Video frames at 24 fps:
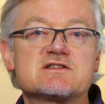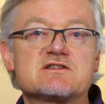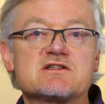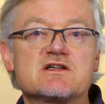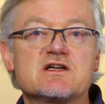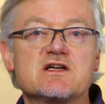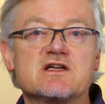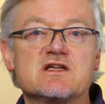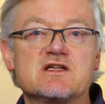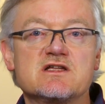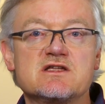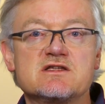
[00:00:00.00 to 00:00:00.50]

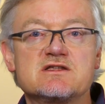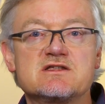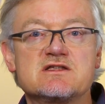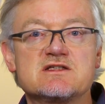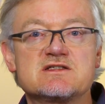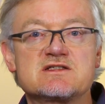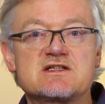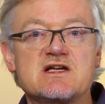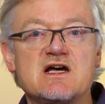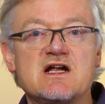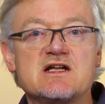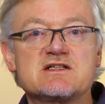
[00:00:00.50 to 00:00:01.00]
The
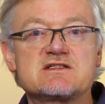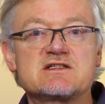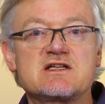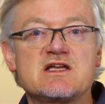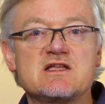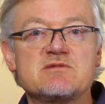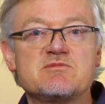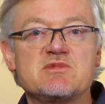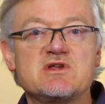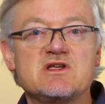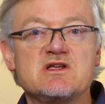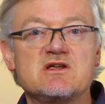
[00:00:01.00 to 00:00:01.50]
scars
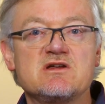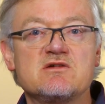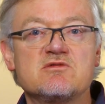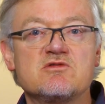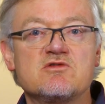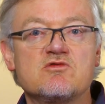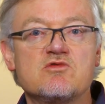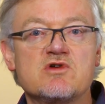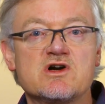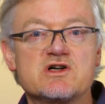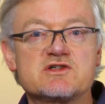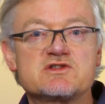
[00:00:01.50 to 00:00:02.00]
can be
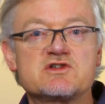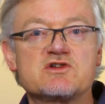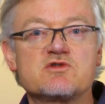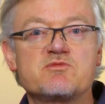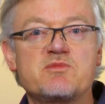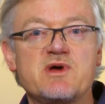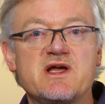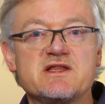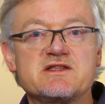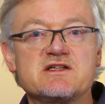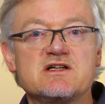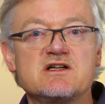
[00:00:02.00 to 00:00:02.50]
worse or
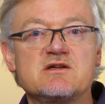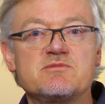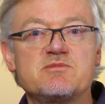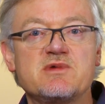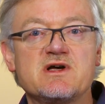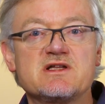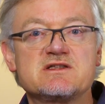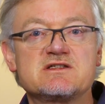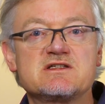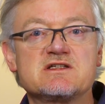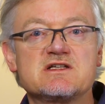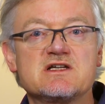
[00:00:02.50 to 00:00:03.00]
better,
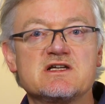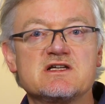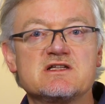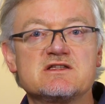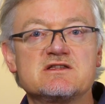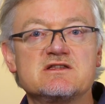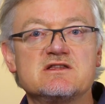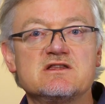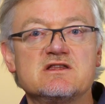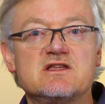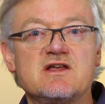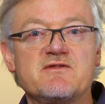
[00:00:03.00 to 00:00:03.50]
but
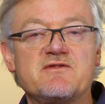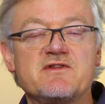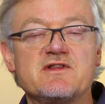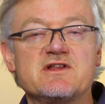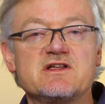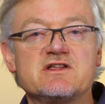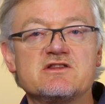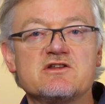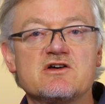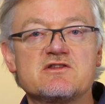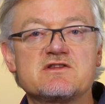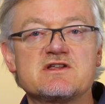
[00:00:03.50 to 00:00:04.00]

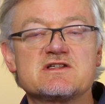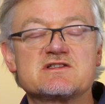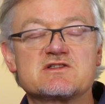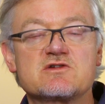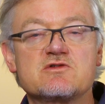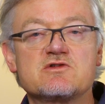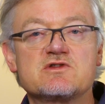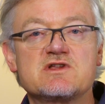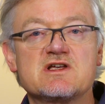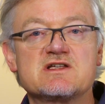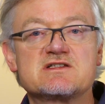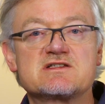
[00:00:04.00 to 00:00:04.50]
definitely not as
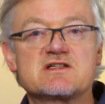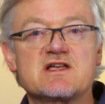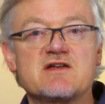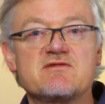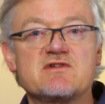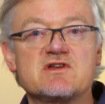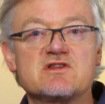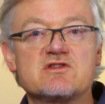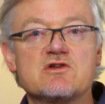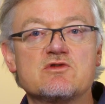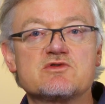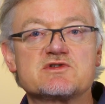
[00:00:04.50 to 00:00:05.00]
good as
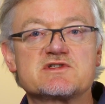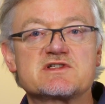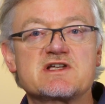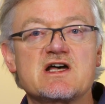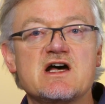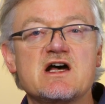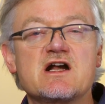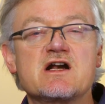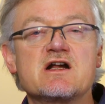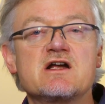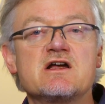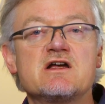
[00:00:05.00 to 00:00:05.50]
having no
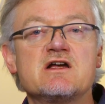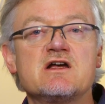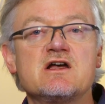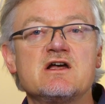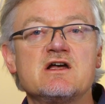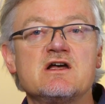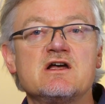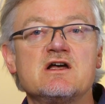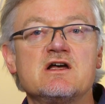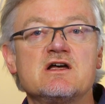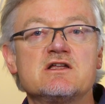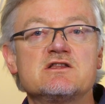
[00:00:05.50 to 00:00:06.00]
scar.
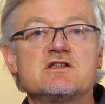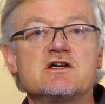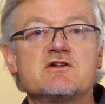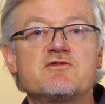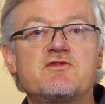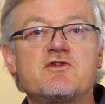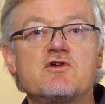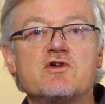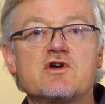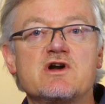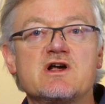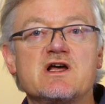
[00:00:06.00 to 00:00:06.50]

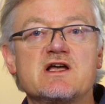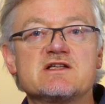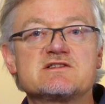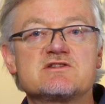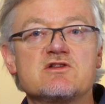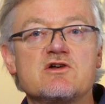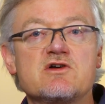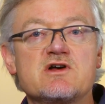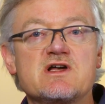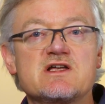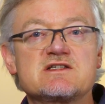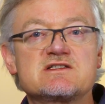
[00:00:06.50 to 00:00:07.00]
Therefore, as
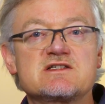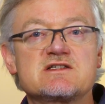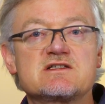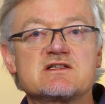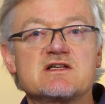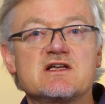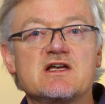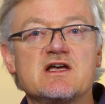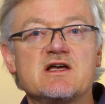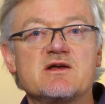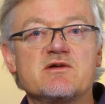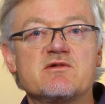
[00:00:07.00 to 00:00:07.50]
long as
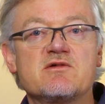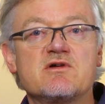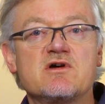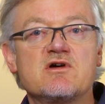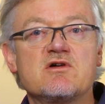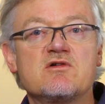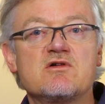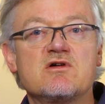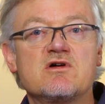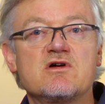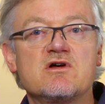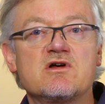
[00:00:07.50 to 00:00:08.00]

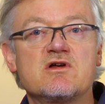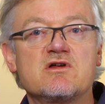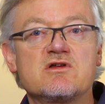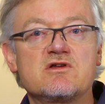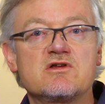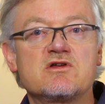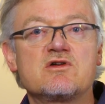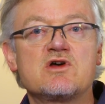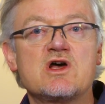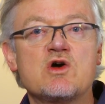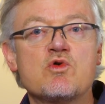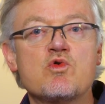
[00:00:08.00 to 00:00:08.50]
a
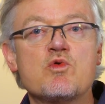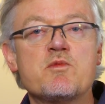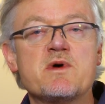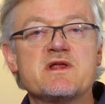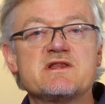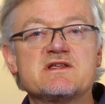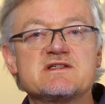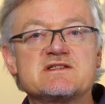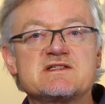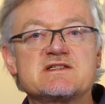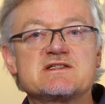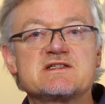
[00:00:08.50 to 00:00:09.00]

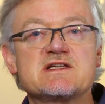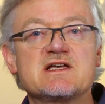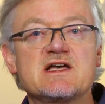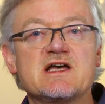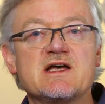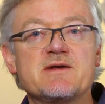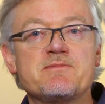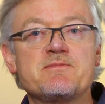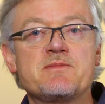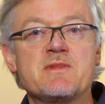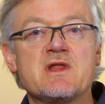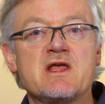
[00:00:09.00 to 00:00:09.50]
woman is
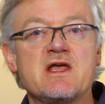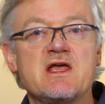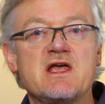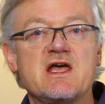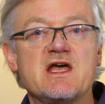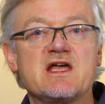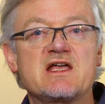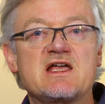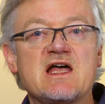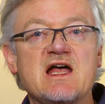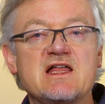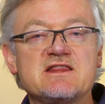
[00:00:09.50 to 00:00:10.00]
a
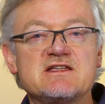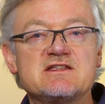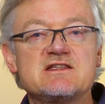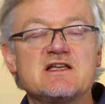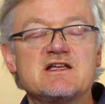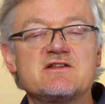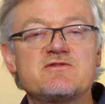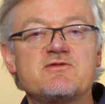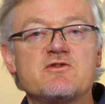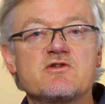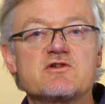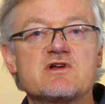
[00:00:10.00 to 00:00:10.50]

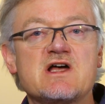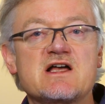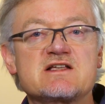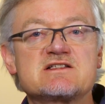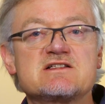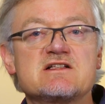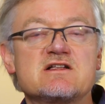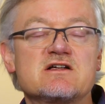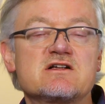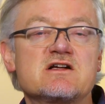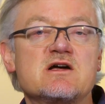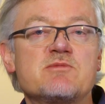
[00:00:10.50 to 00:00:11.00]
candidate for
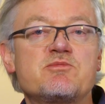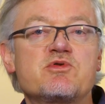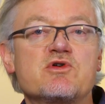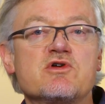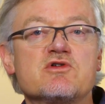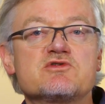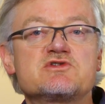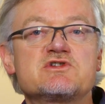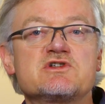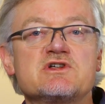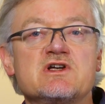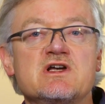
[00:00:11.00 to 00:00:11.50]
axillary
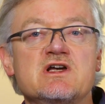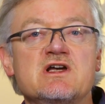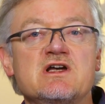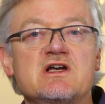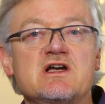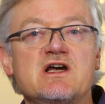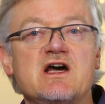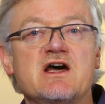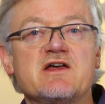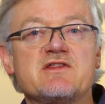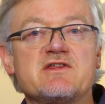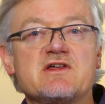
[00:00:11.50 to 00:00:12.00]
approach,
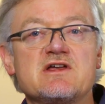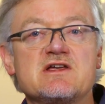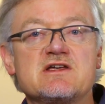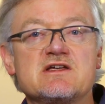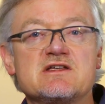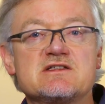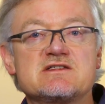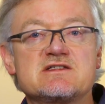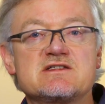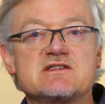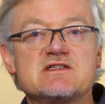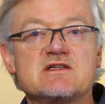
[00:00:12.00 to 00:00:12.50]
I think
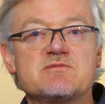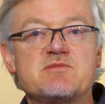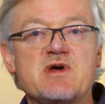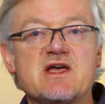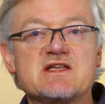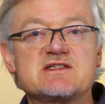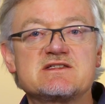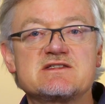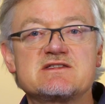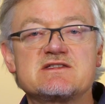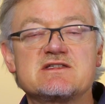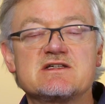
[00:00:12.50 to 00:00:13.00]
it's the
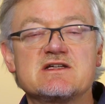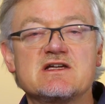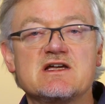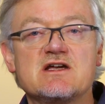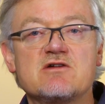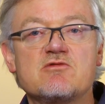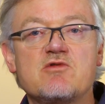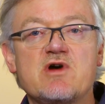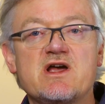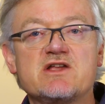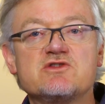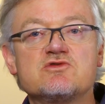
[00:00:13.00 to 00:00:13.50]
best
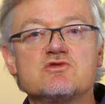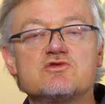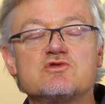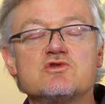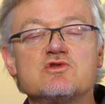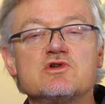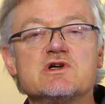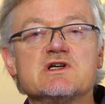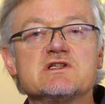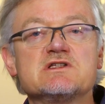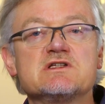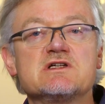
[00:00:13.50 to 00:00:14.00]
way to
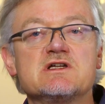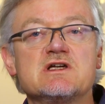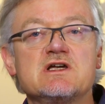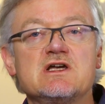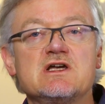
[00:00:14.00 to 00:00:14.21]
do it.